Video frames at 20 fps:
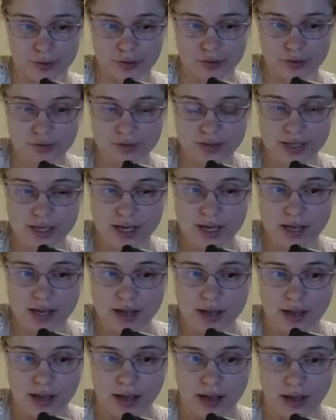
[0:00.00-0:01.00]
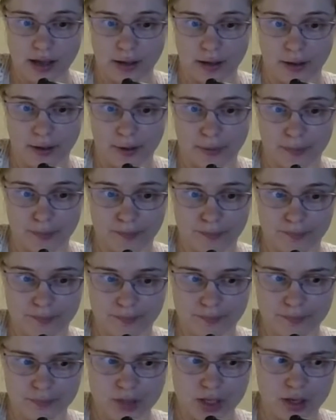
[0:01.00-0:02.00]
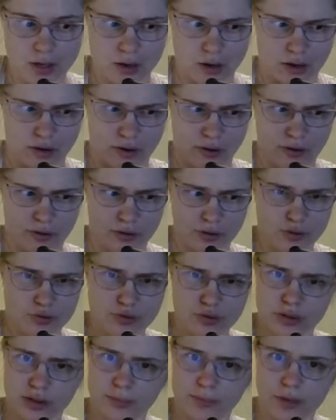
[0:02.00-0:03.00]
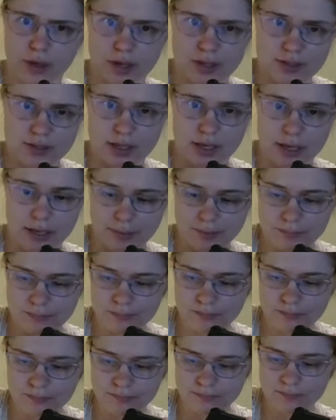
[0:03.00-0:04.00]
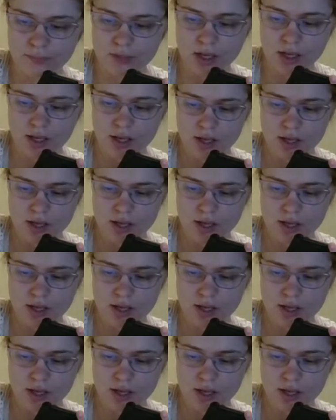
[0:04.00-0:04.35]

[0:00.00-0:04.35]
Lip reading: chapters, are usually part-time,